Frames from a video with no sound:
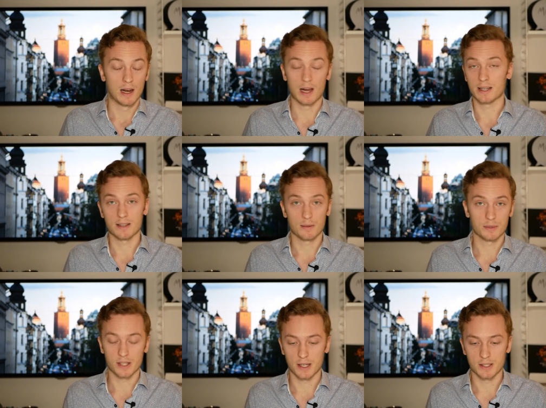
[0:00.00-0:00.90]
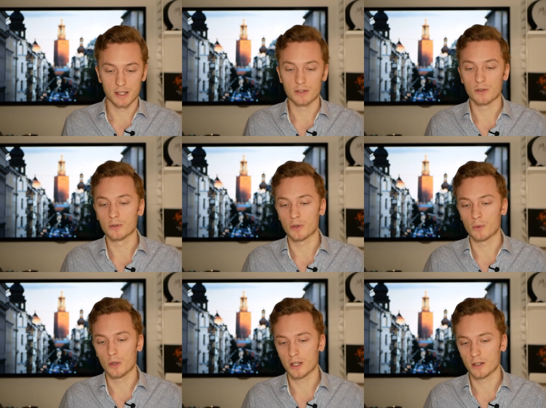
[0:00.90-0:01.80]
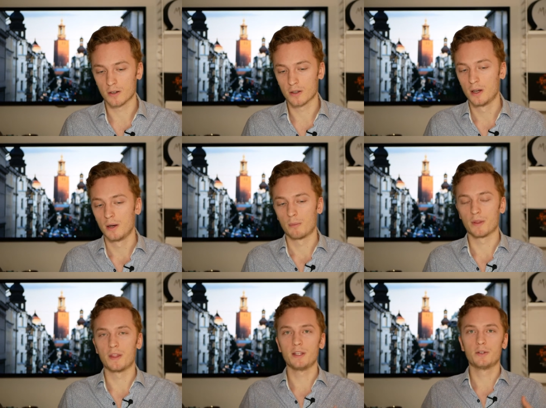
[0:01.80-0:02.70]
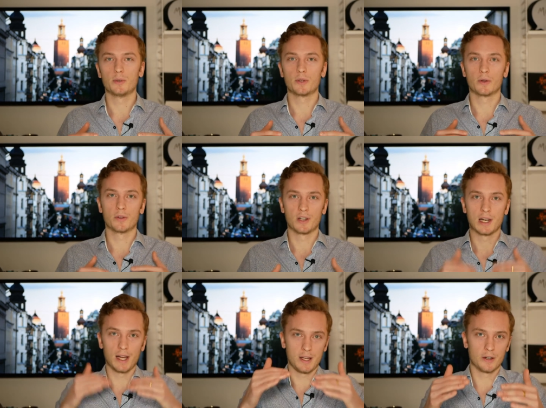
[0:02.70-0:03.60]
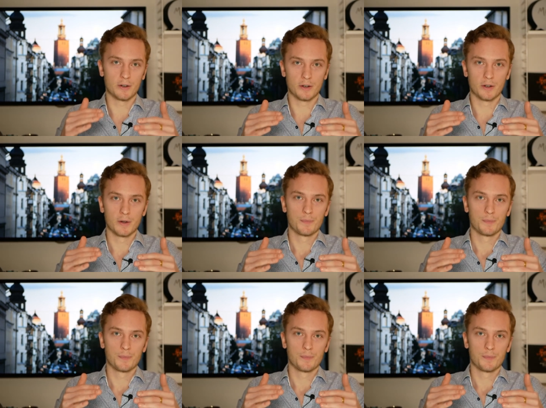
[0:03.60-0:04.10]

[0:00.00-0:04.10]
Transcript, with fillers: like some sidechains also are working on, but they do it on a layered